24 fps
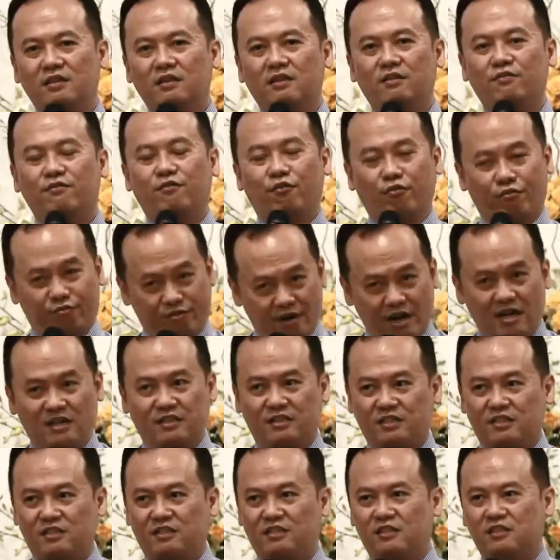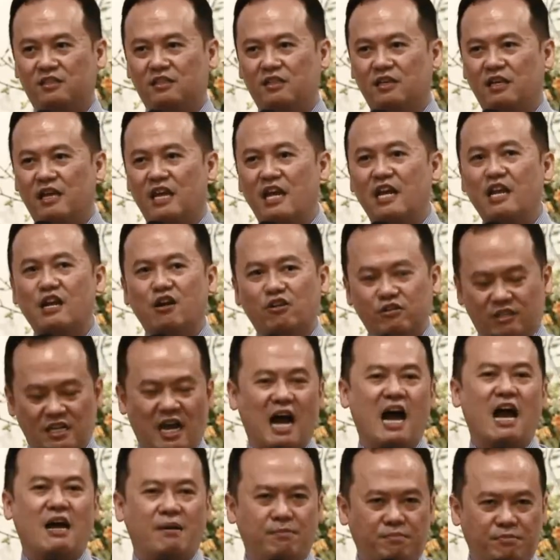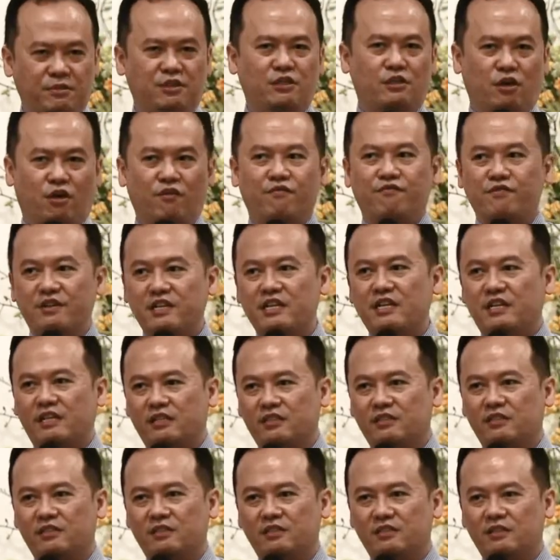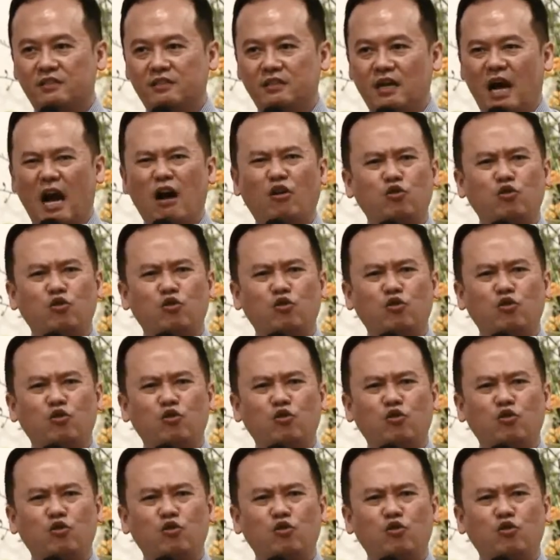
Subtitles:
for us in our times of need? How